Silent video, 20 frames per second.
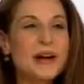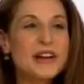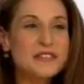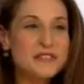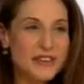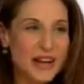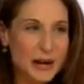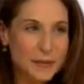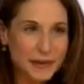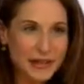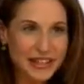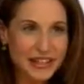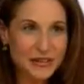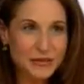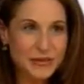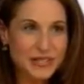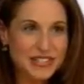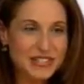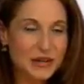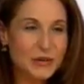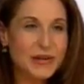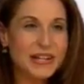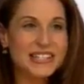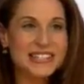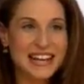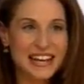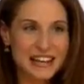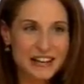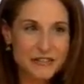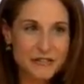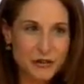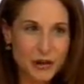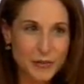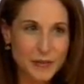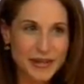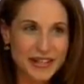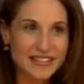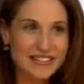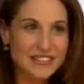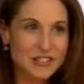My family was so excited for
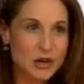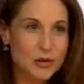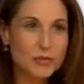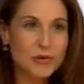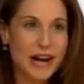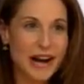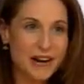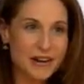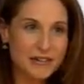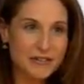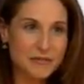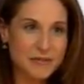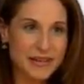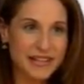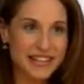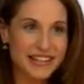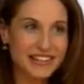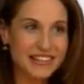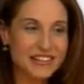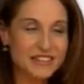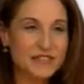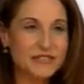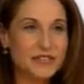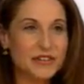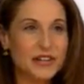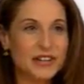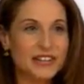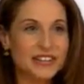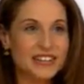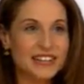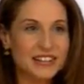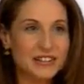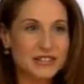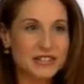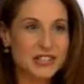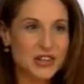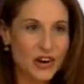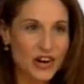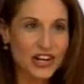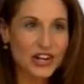me and so proud of me for, you
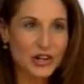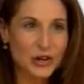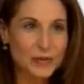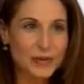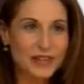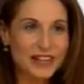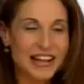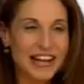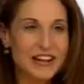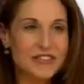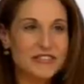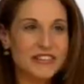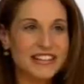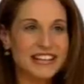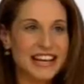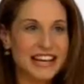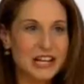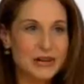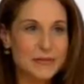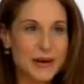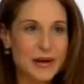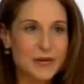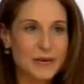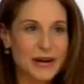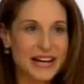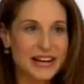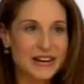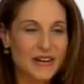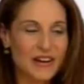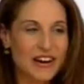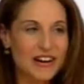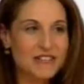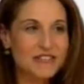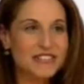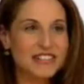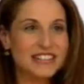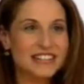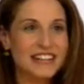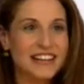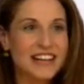know, starting Herbalife and getting my weight
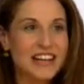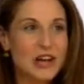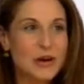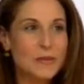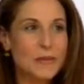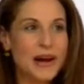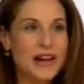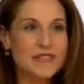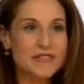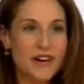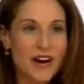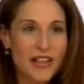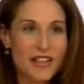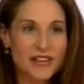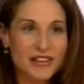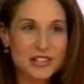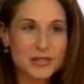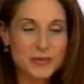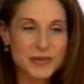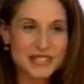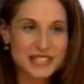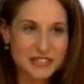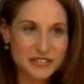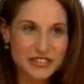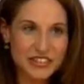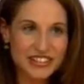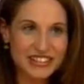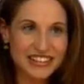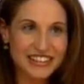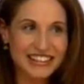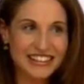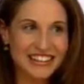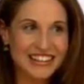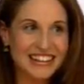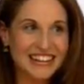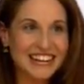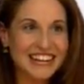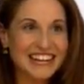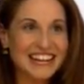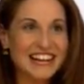off. And my father specifically
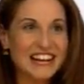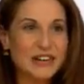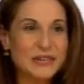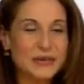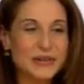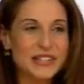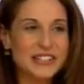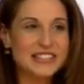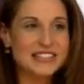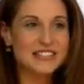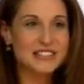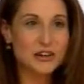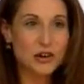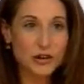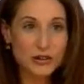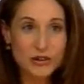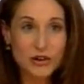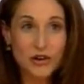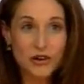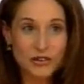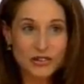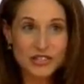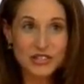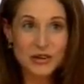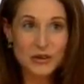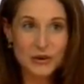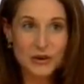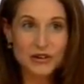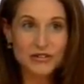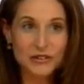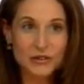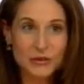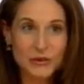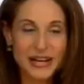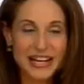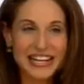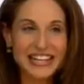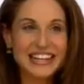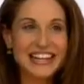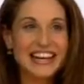was also
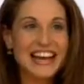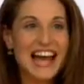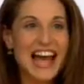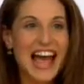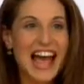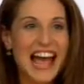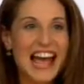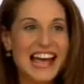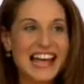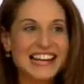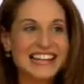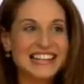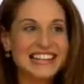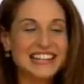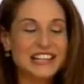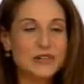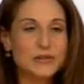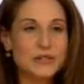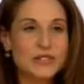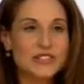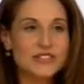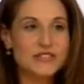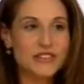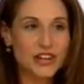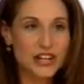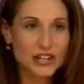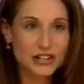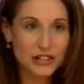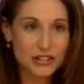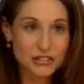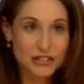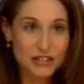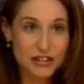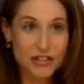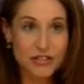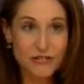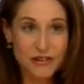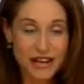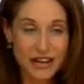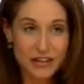overweight, and he was very close
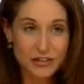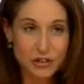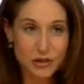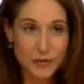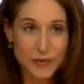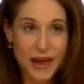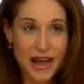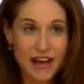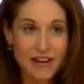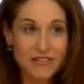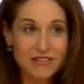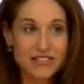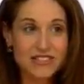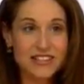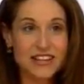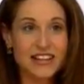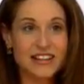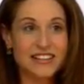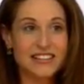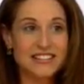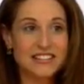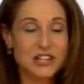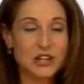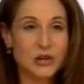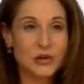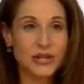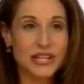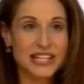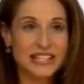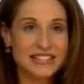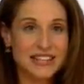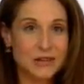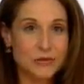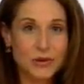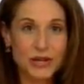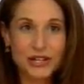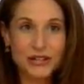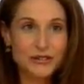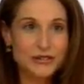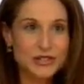to 300 pounds. And so he said,
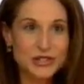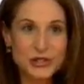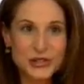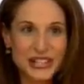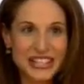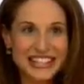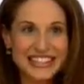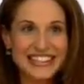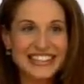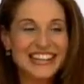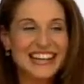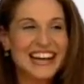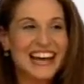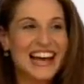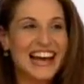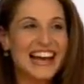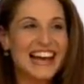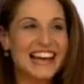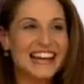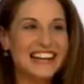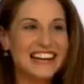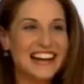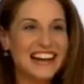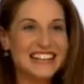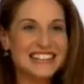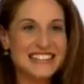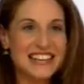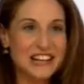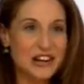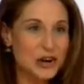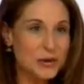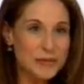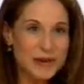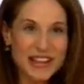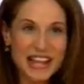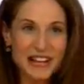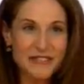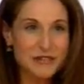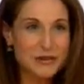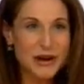what are you doing? And I said,
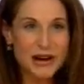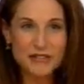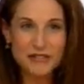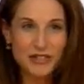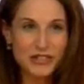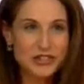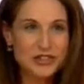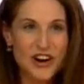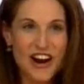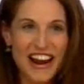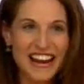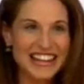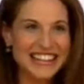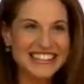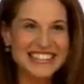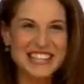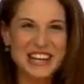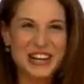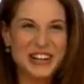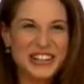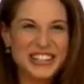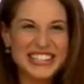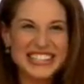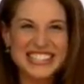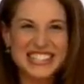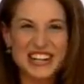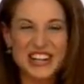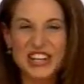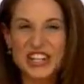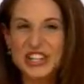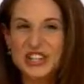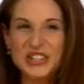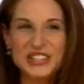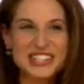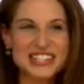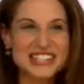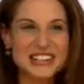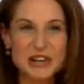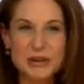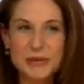Herbalife, you have to try it. So he started
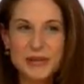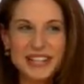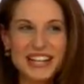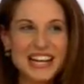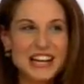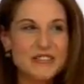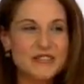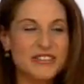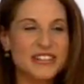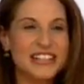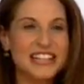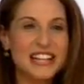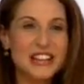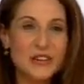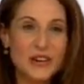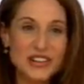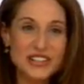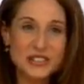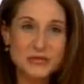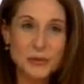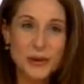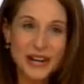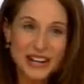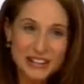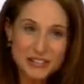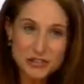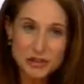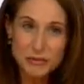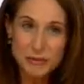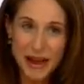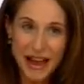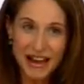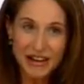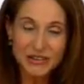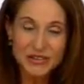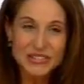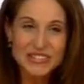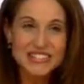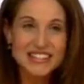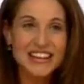using Herbalife and he lost 100
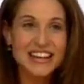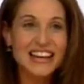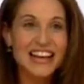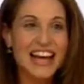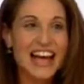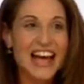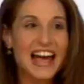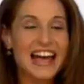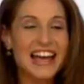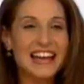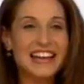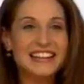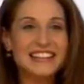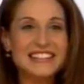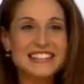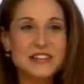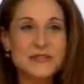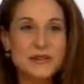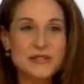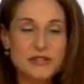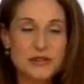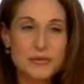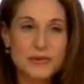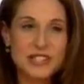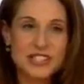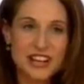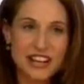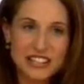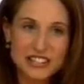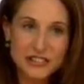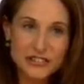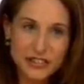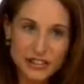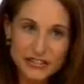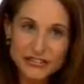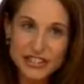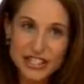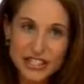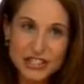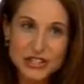pounds, and he went from a size
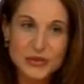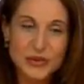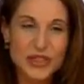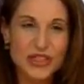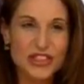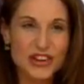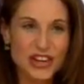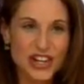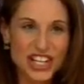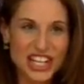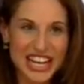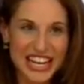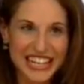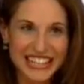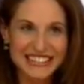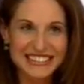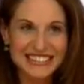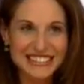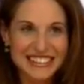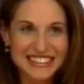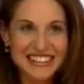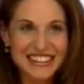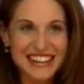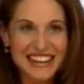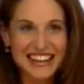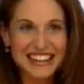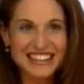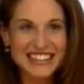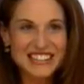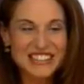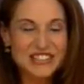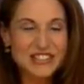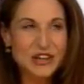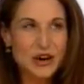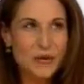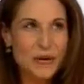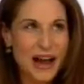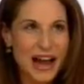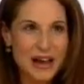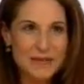50 to a 38. and he's
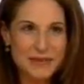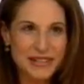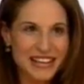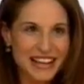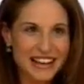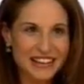so happy